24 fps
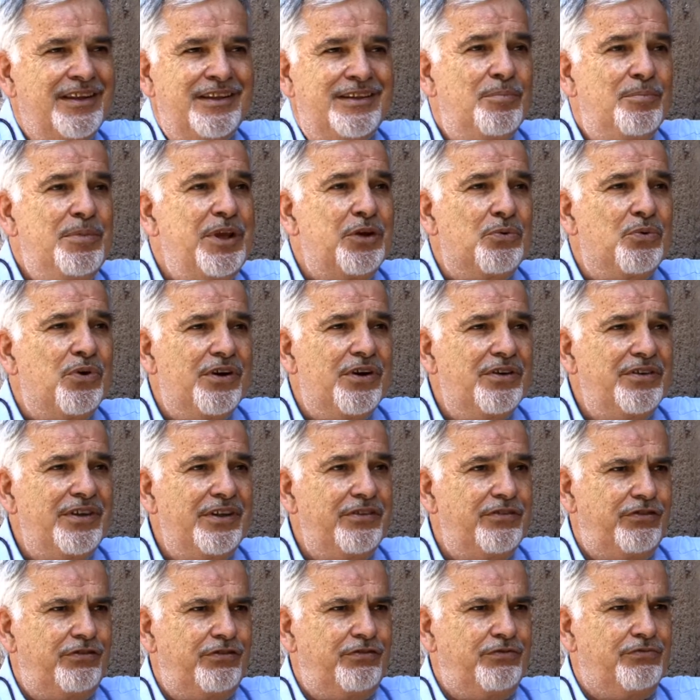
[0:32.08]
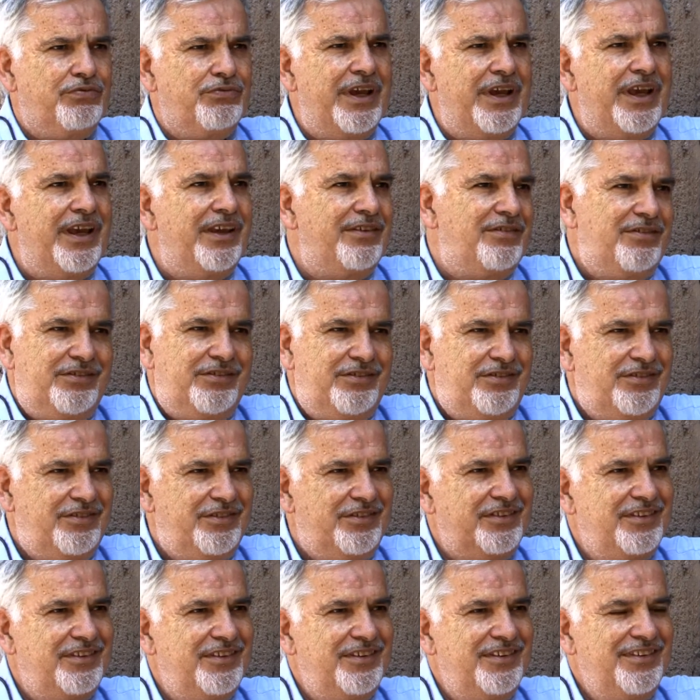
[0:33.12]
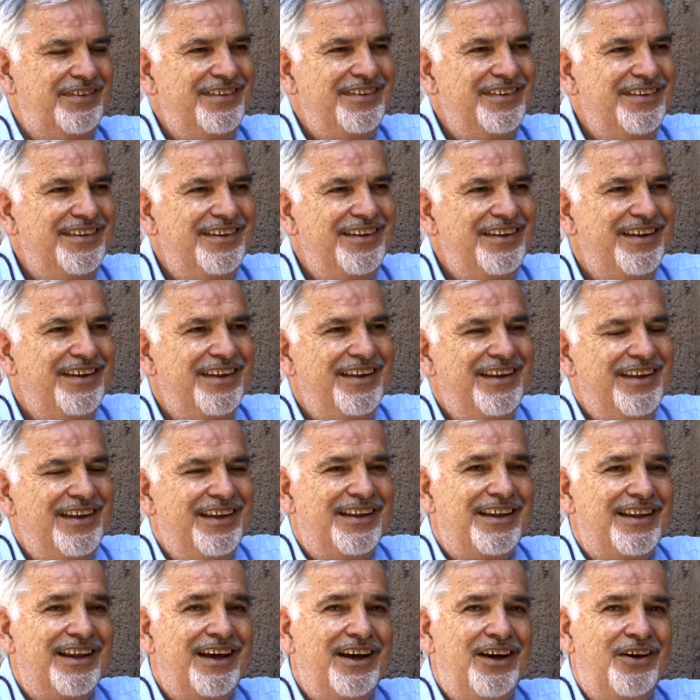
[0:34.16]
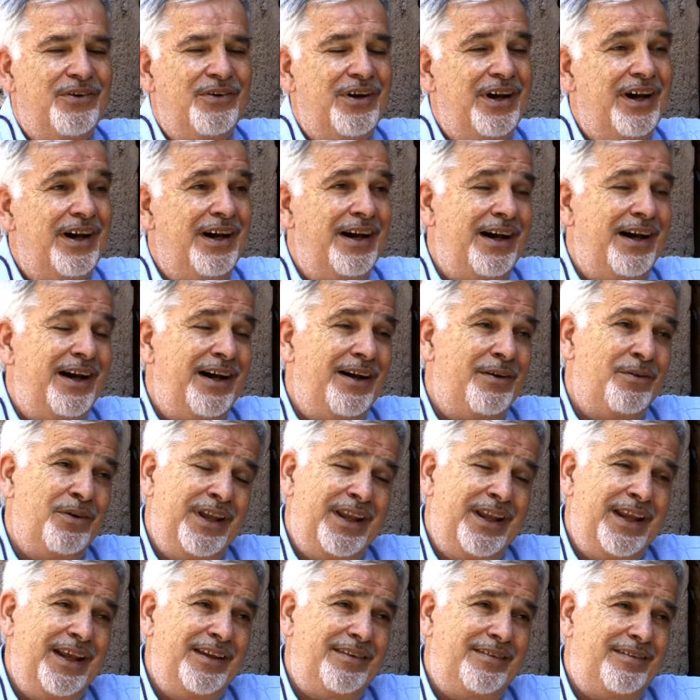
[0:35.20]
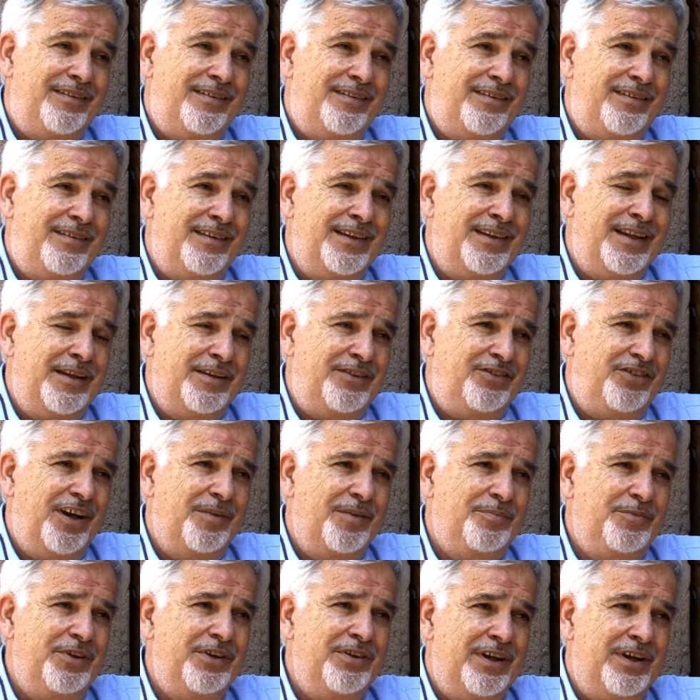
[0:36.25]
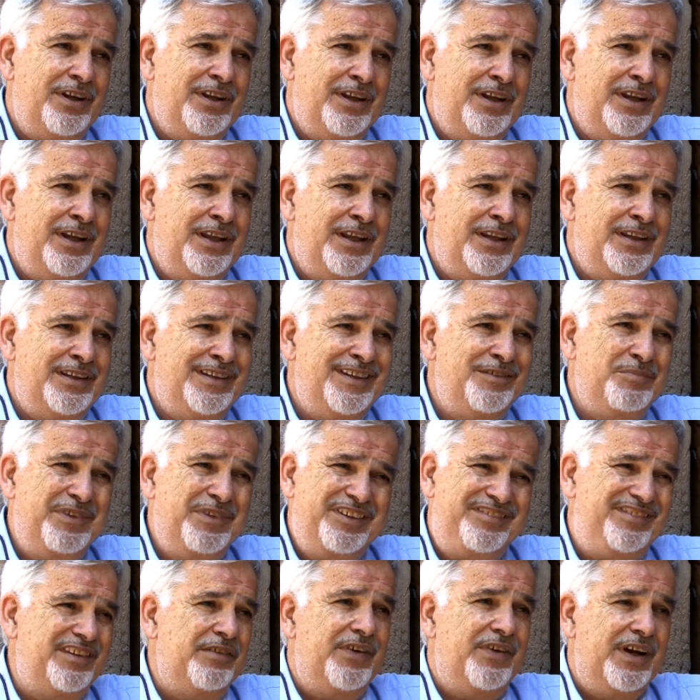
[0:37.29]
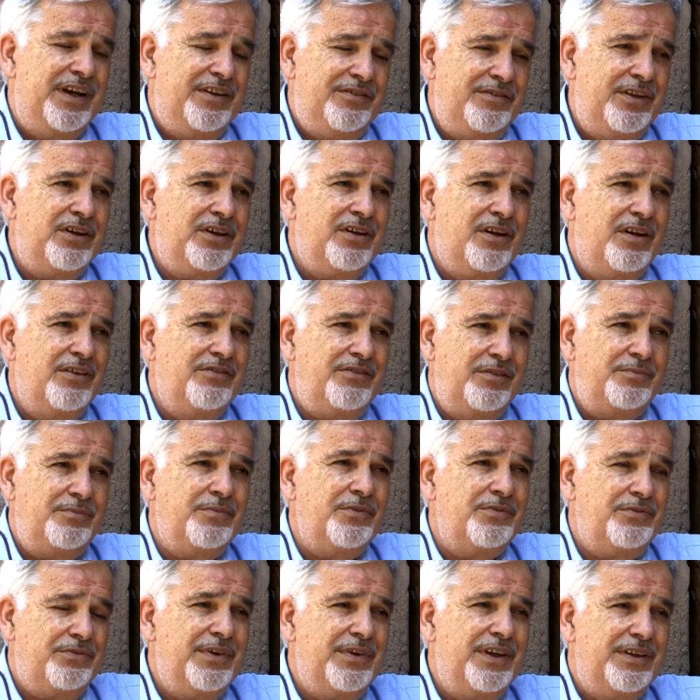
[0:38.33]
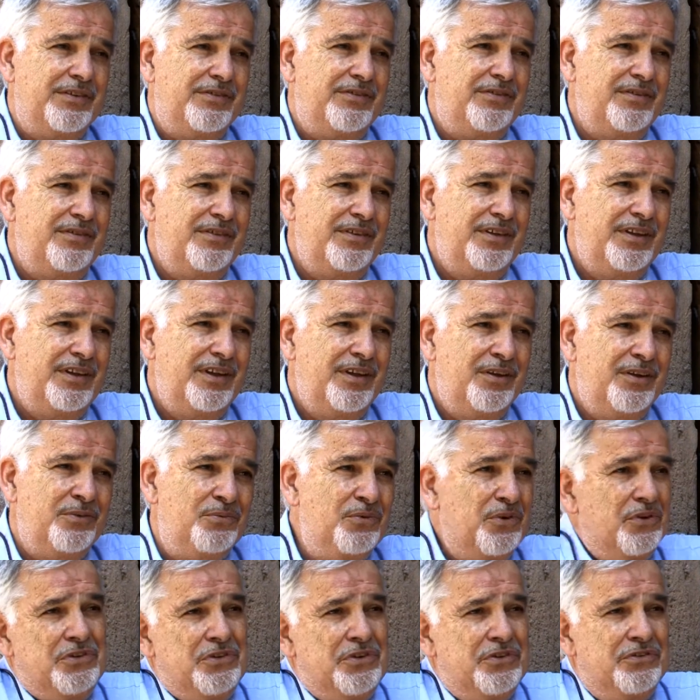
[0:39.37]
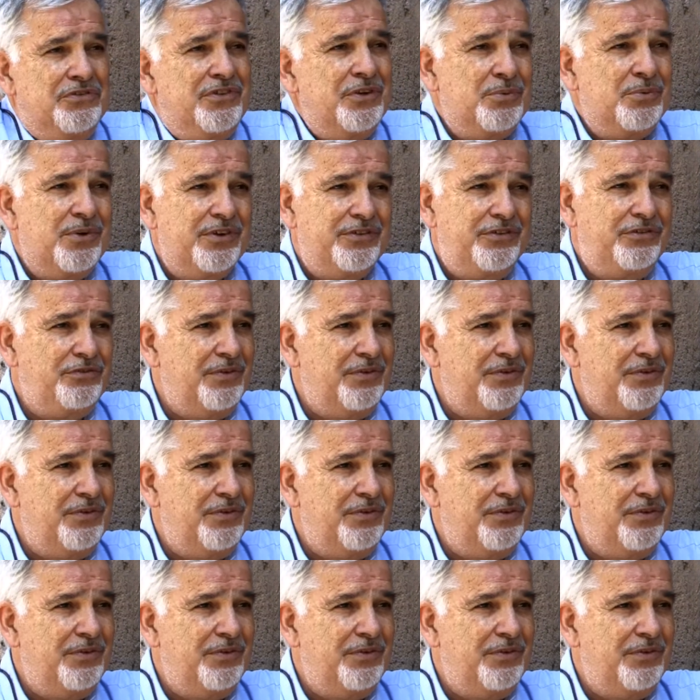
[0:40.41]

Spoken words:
The big word is stress. Now, the chapter demystifies the concept of stress. We all use the word